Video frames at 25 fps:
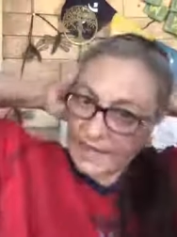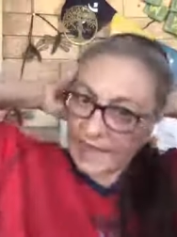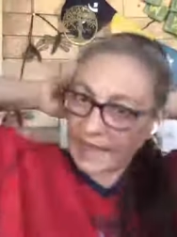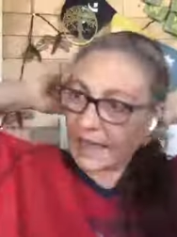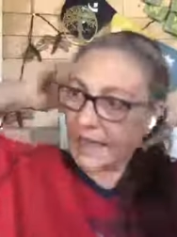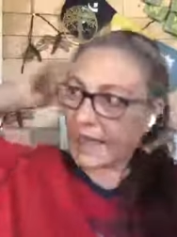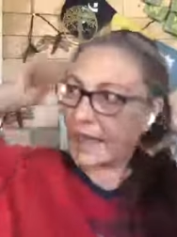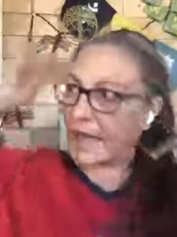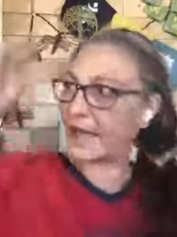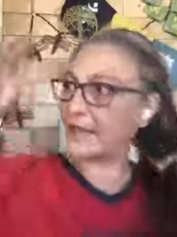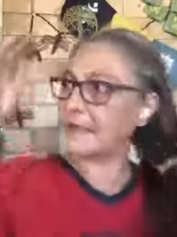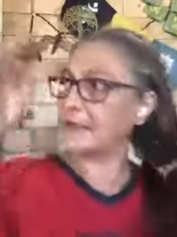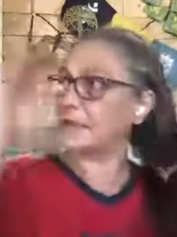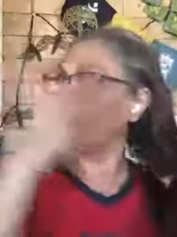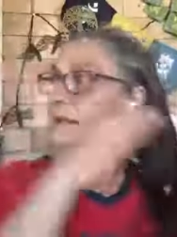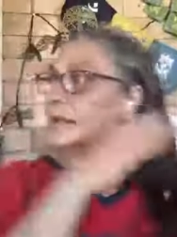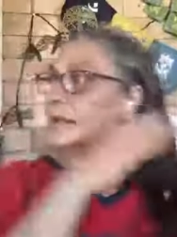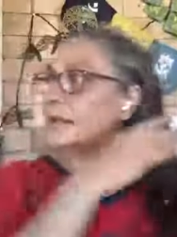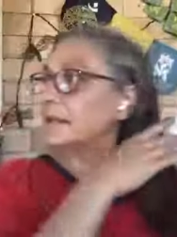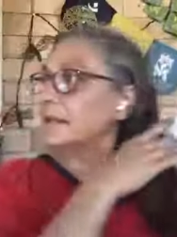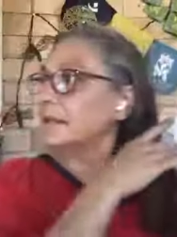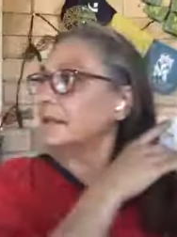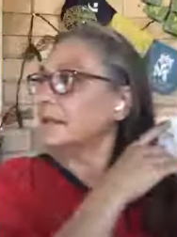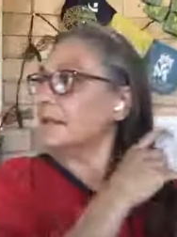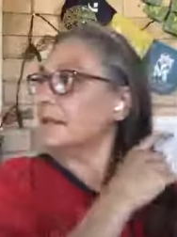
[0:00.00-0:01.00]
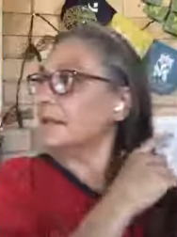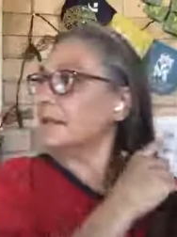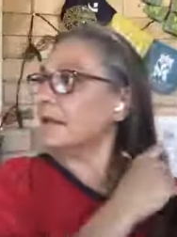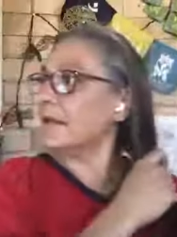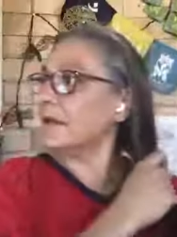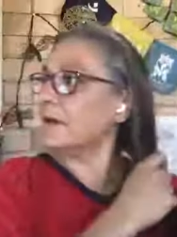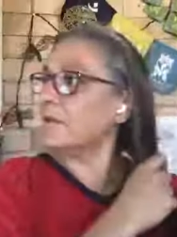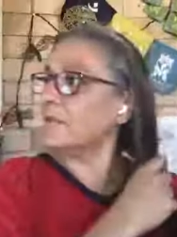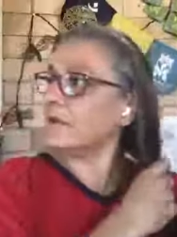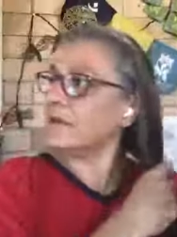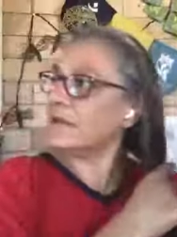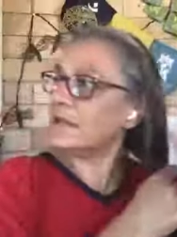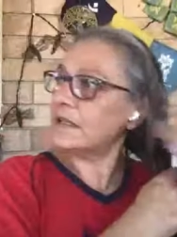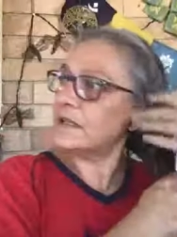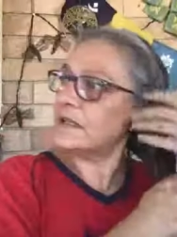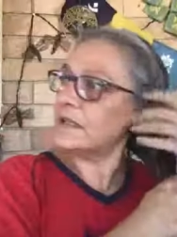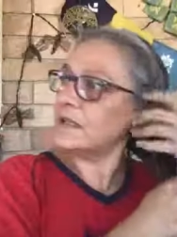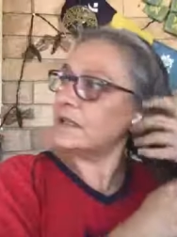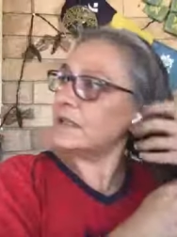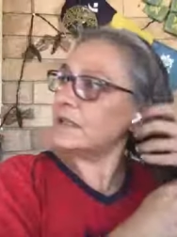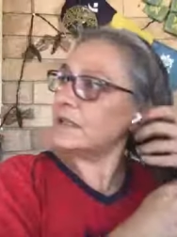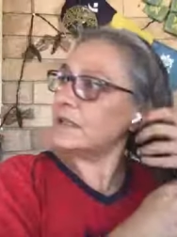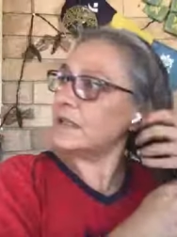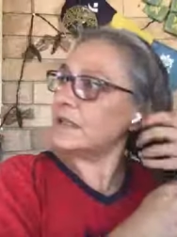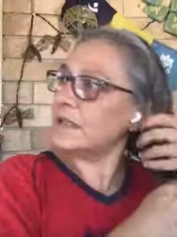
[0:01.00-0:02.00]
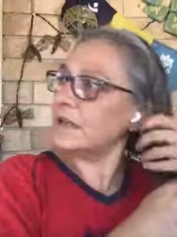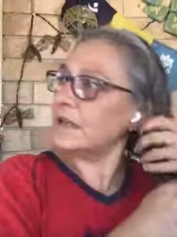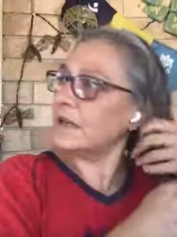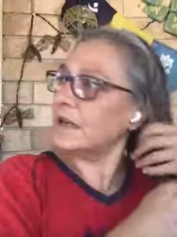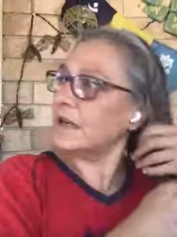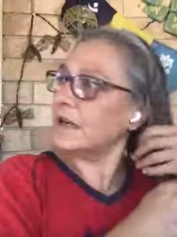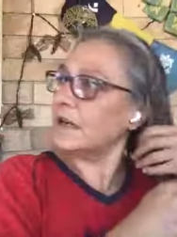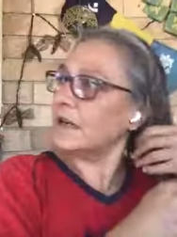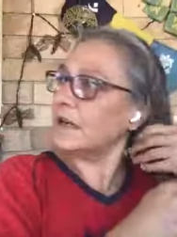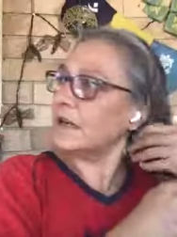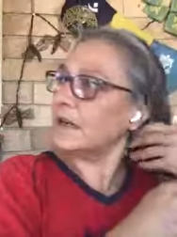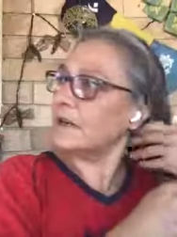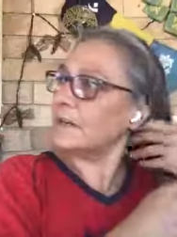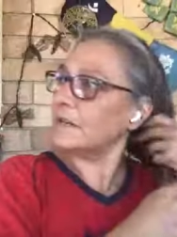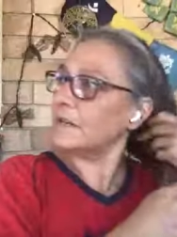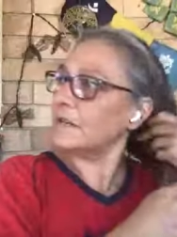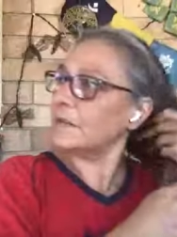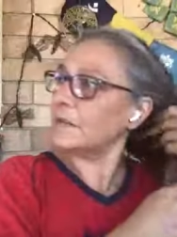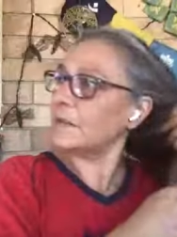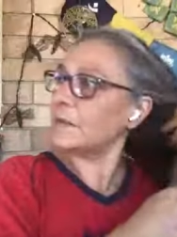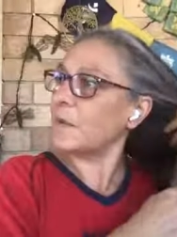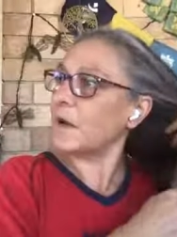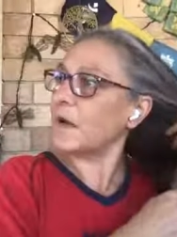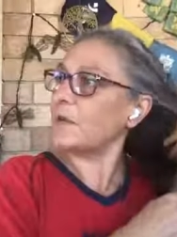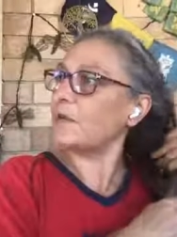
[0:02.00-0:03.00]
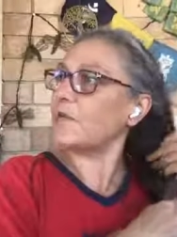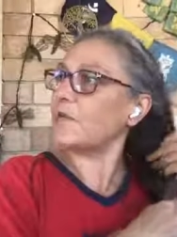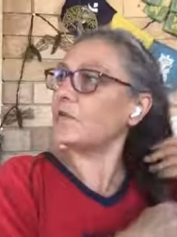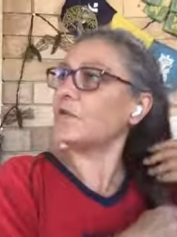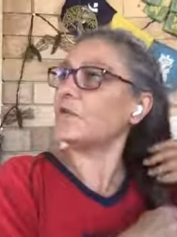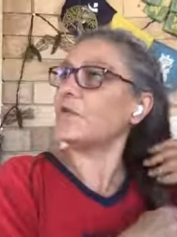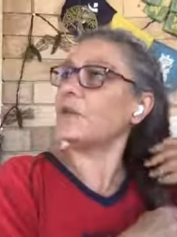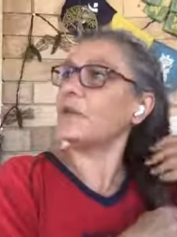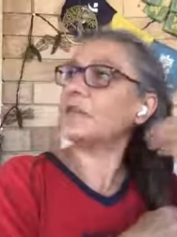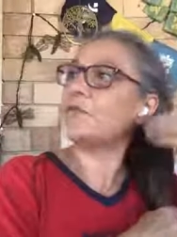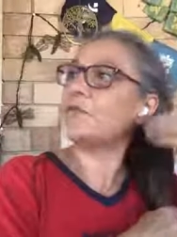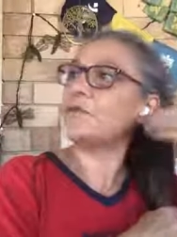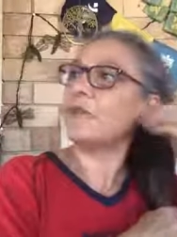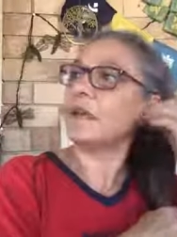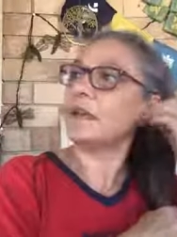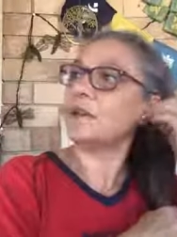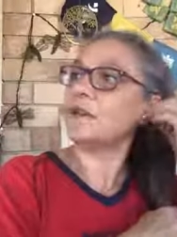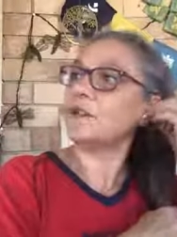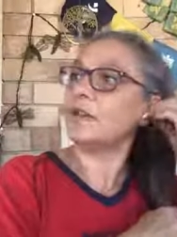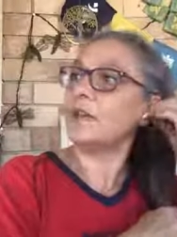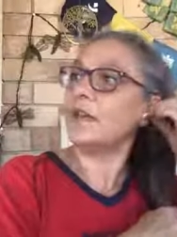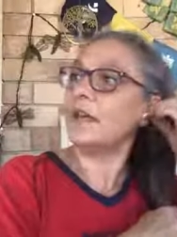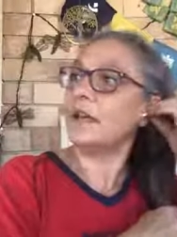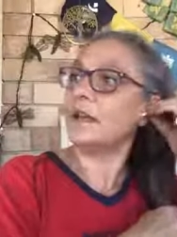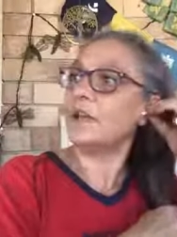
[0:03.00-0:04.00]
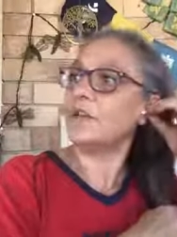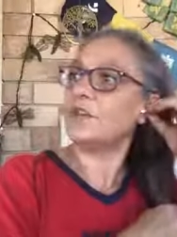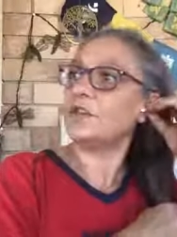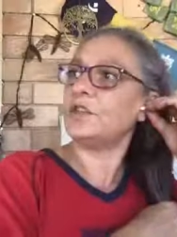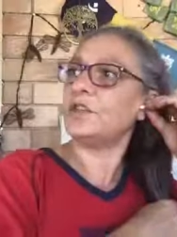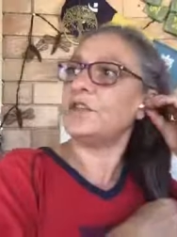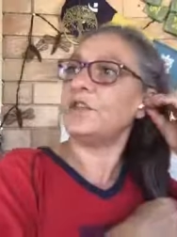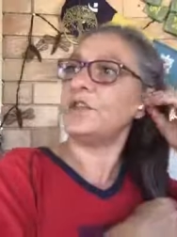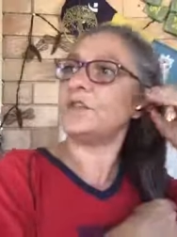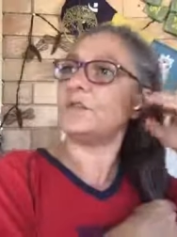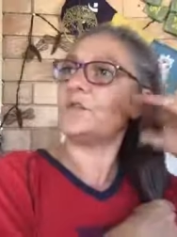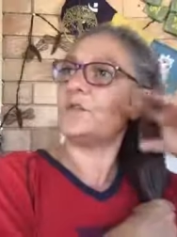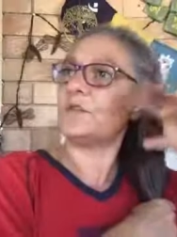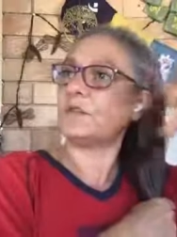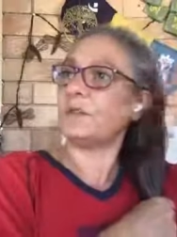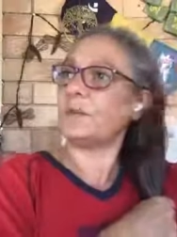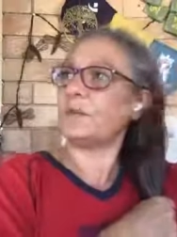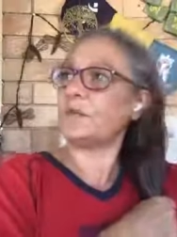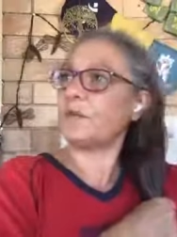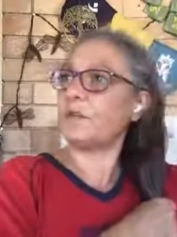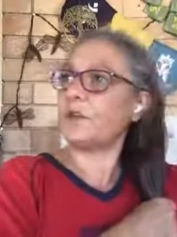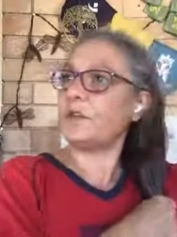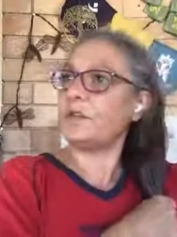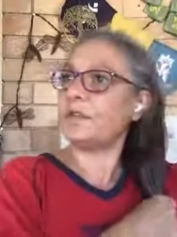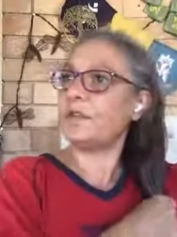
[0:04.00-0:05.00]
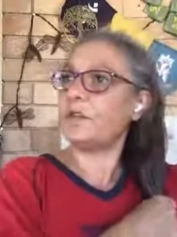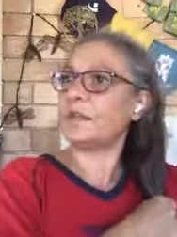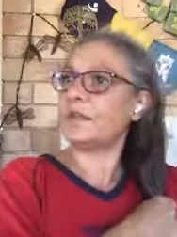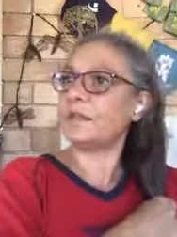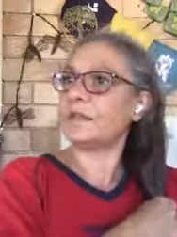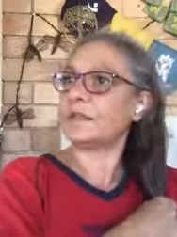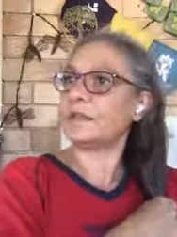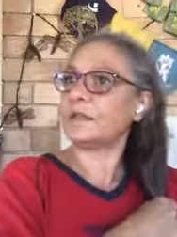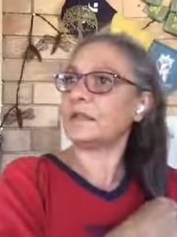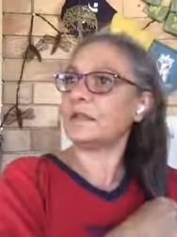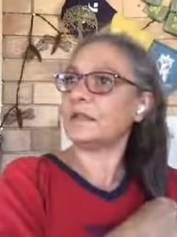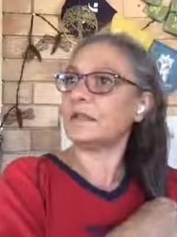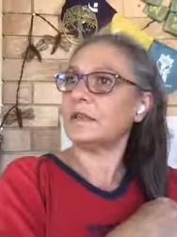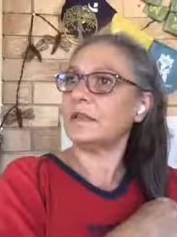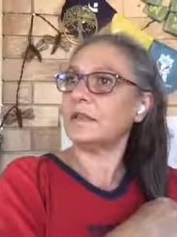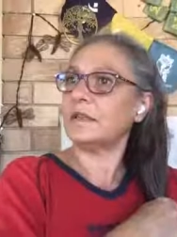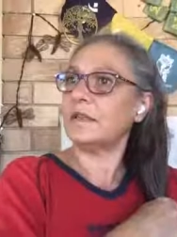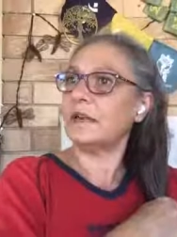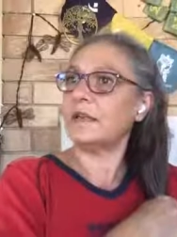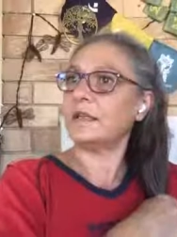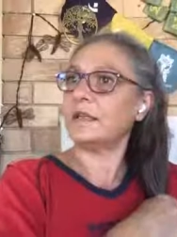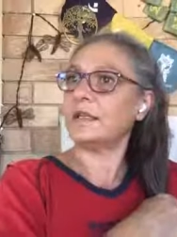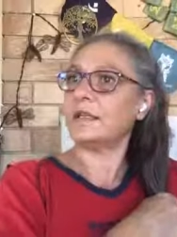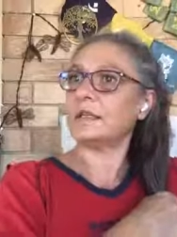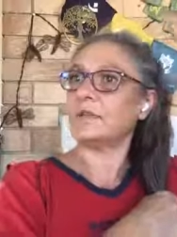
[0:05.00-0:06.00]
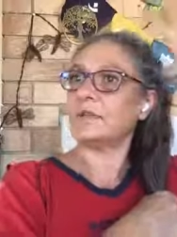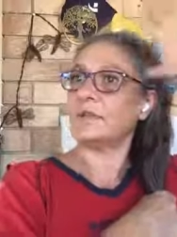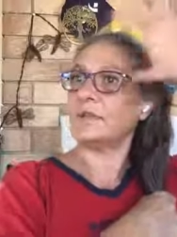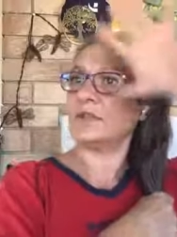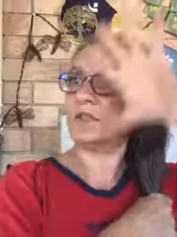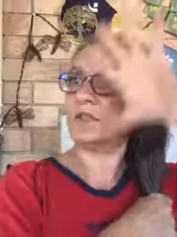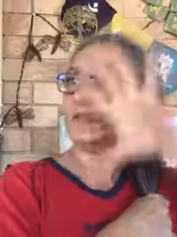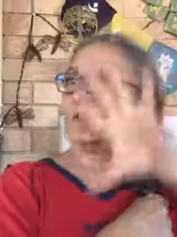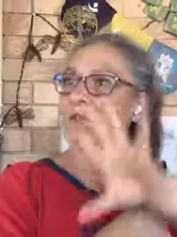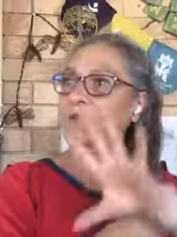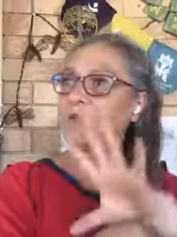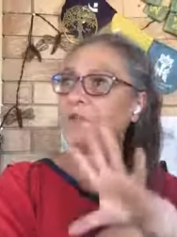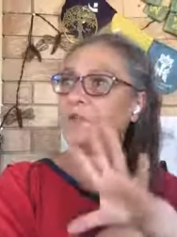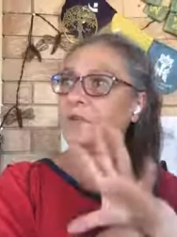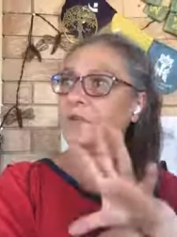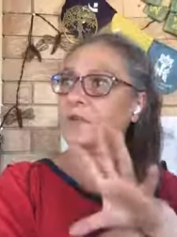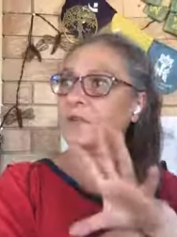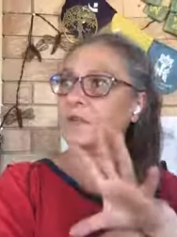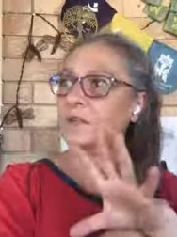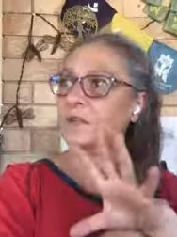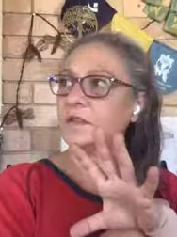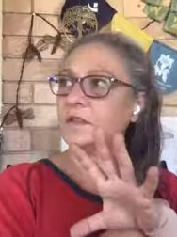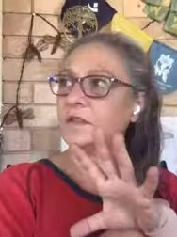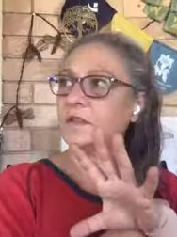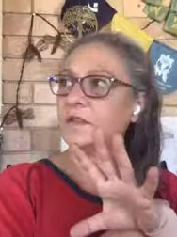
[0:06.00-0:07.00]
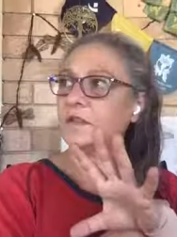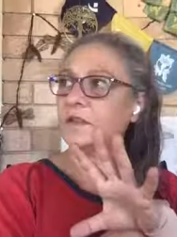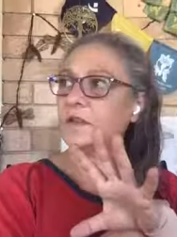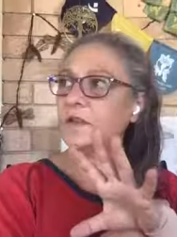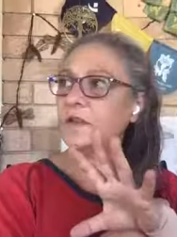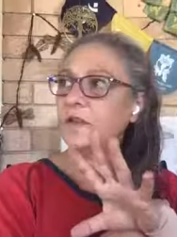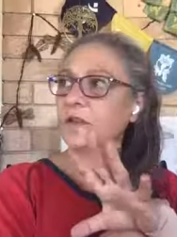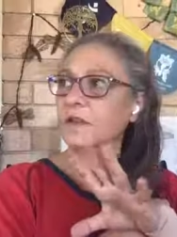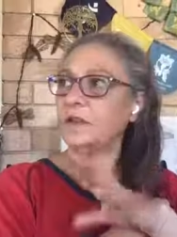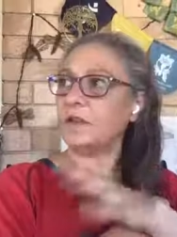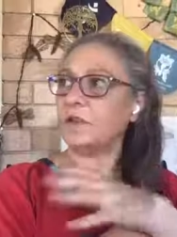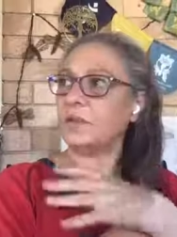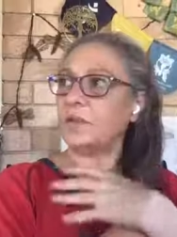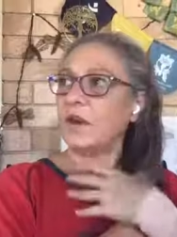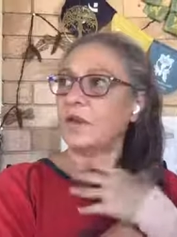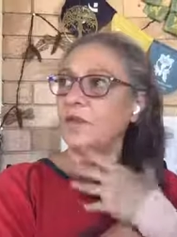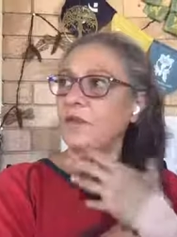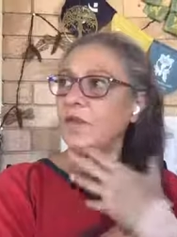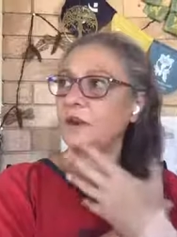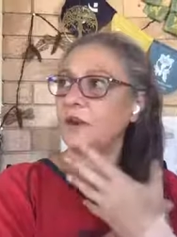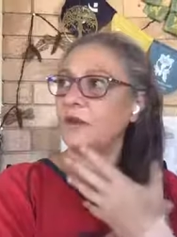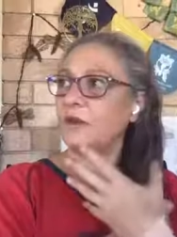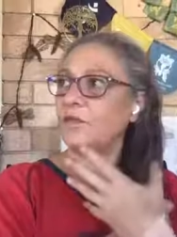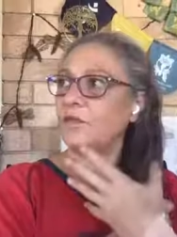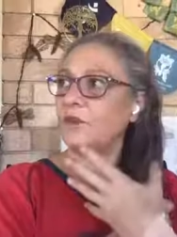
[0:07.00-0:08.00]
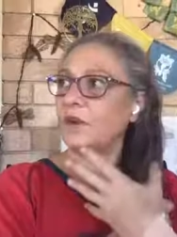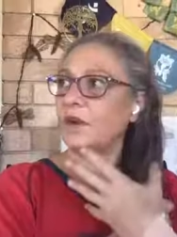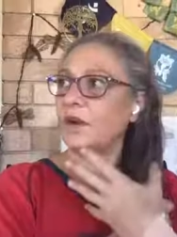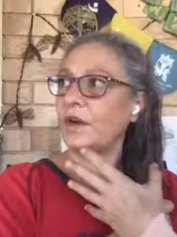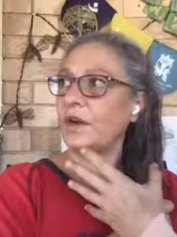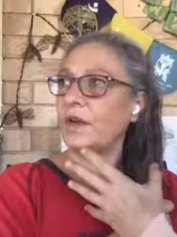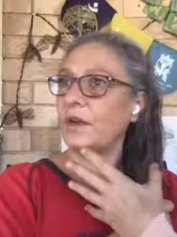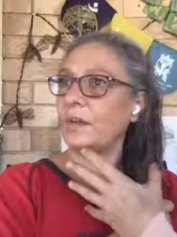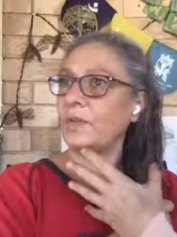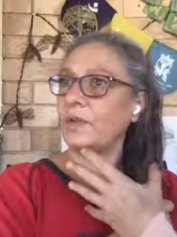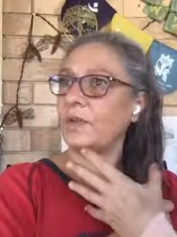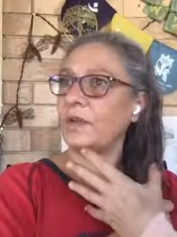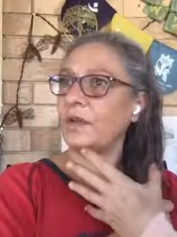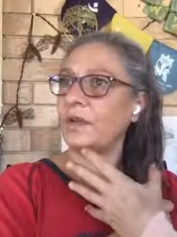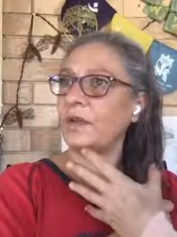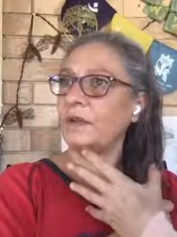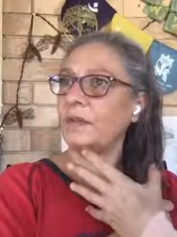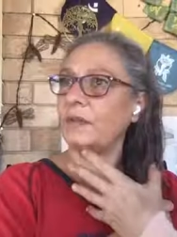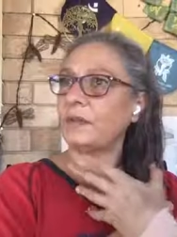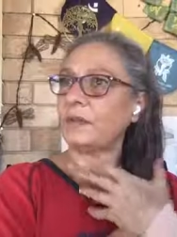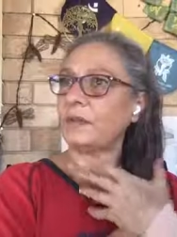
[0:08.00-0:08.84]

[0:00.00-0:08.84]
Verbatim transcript: And I recently um, spoke of the resurrection energies with the previous Easter, which is different to the one that I've grown up with.